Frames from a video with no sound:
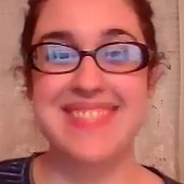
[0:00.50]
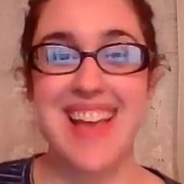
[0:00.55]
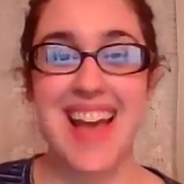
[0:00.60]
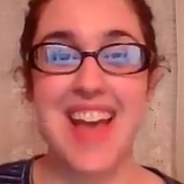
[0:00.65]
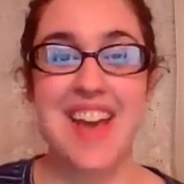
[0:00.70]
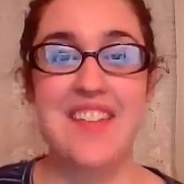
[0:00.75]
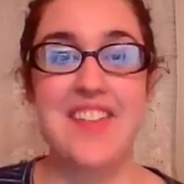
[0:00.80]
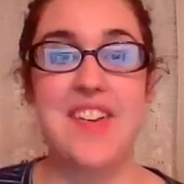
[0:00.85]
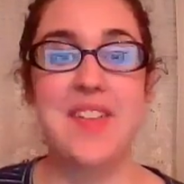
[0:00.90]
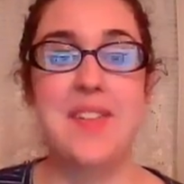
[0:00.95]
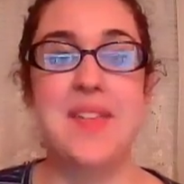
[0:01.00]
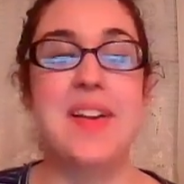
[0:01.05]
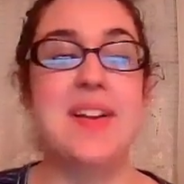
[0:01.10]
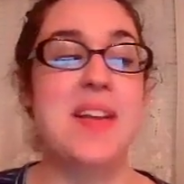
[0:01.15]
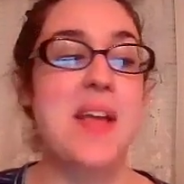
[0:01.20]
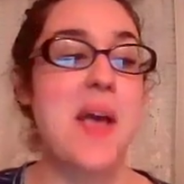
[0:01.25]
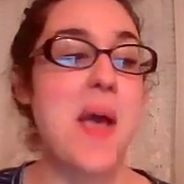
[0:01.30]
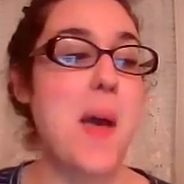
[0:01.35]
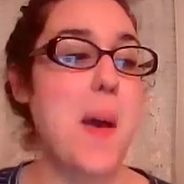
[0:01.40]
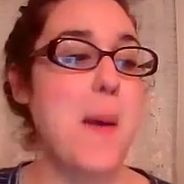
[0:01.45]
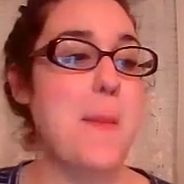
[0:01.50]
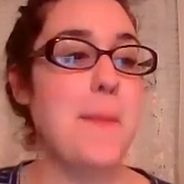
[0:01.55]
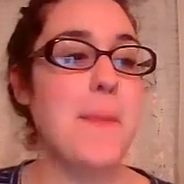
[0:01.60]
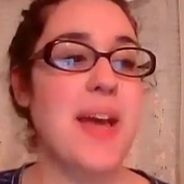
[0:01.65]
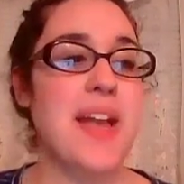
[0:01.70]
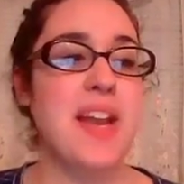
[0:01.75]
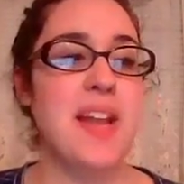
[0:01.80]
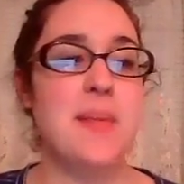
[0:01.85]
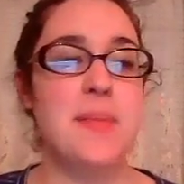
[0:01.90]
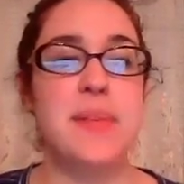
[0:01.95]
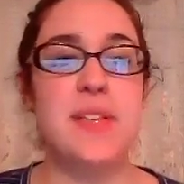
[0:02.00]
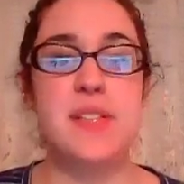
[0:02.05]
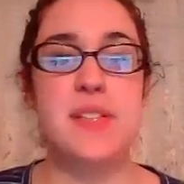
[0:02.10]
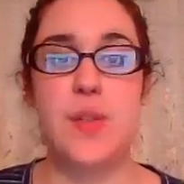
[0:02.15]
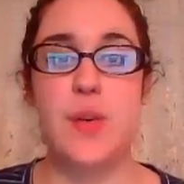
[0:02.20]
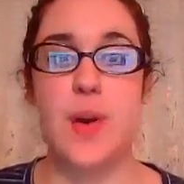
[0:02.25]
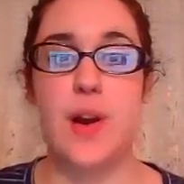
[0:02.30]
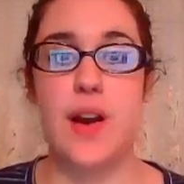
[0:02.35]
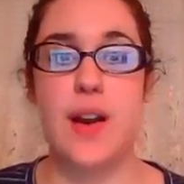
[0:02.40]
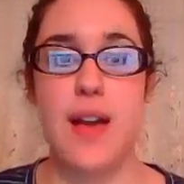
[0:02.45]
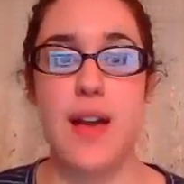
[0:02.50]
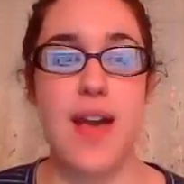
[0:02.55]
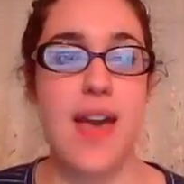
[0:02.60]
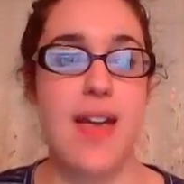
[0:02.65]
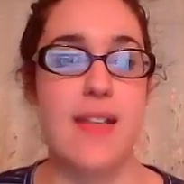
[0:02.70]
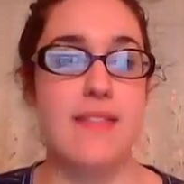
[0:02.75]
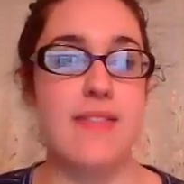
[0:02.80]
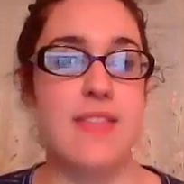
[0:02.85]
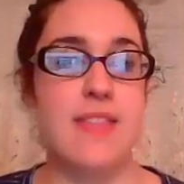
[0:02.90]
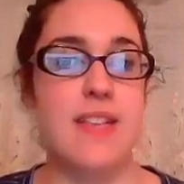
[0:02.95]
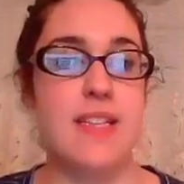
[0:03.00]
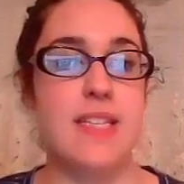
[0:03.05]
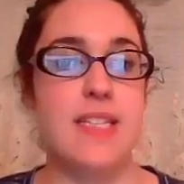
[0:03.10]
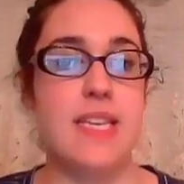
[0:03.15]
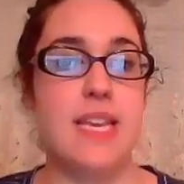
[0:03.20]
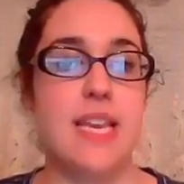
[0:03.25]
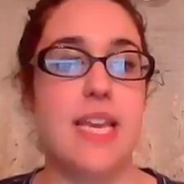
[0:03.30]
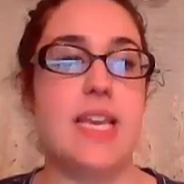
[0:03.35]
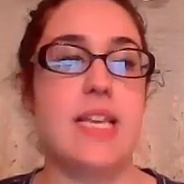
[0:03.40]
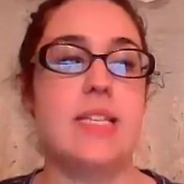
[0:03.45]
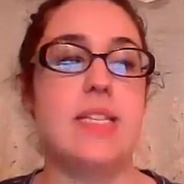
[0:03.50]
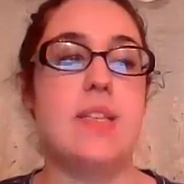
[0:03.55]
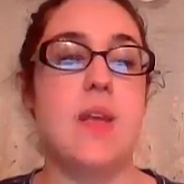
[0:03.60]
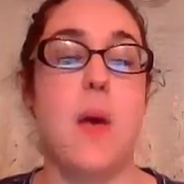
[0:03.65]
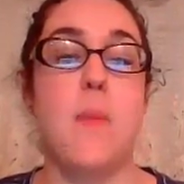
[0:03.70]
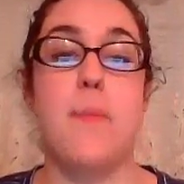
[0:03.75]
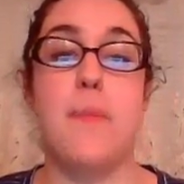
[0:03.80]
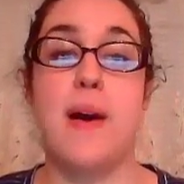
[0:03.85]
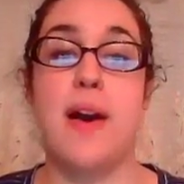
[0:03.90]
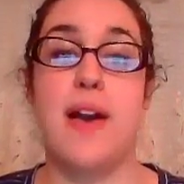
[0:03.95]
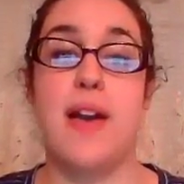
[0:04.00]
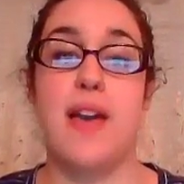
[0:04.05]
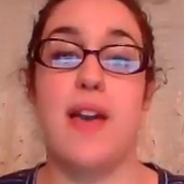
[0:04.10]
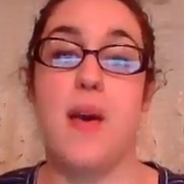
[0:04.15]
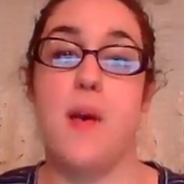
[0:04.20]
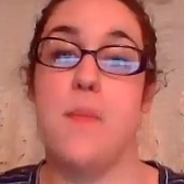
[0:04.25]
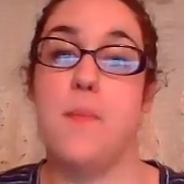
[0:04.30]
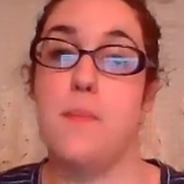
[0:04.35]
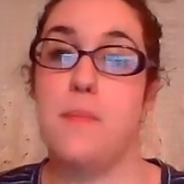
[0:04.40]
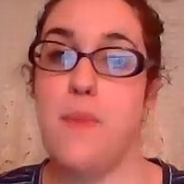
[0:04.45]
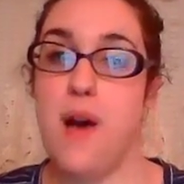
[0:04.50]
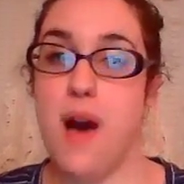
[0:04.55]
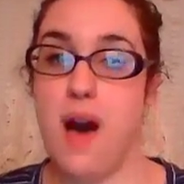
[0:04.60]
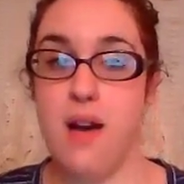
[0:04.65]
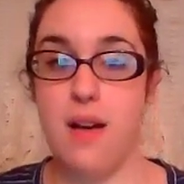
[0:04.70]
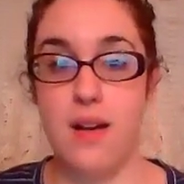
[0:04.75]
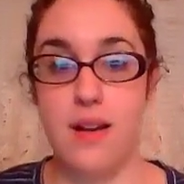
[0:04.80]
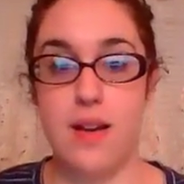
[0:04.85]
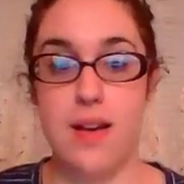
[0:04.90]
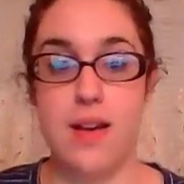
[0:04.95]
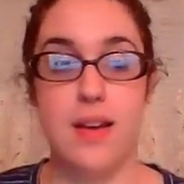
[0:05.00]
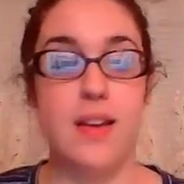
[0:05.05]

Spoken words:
Hi everyone, my name is Laura and this is my mock